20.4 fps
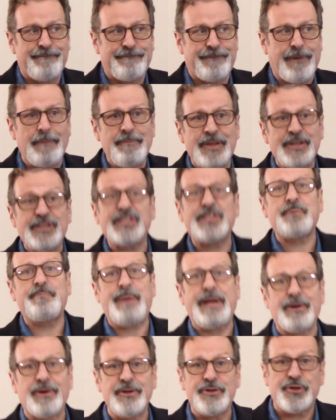from the
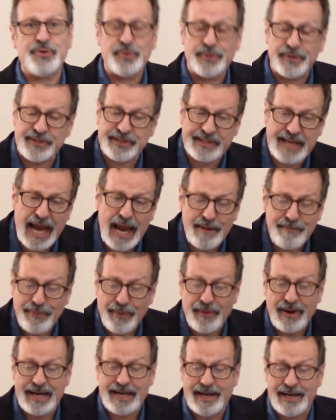spiritual
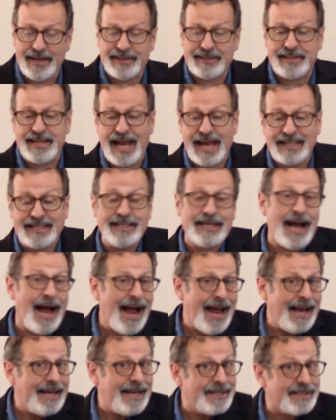standpoint is that
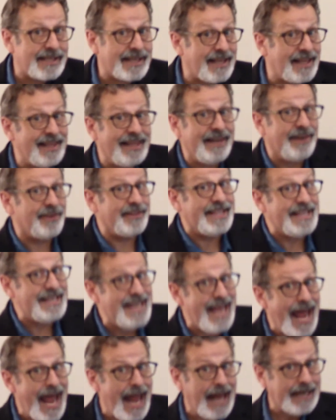God has cleared the
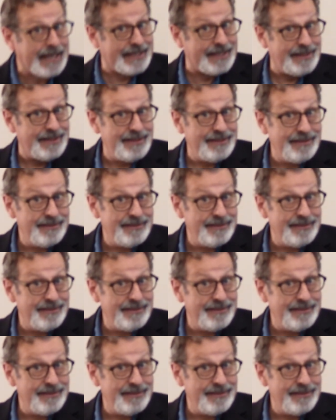deck.